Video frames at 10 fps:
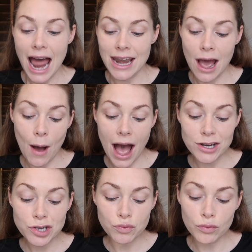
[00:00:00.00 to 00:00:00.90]
Now I
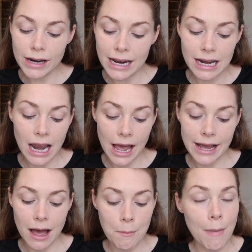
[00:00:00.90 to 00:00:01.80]
just really like
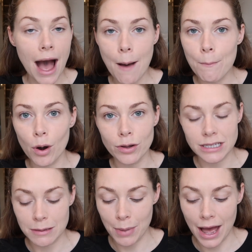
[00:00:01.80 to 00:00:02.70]
a matte
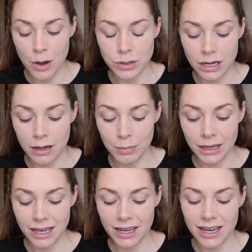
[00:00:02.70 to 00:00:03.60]
bronzing powder
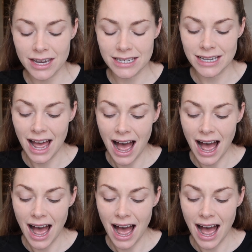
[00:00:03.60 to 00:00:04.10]
because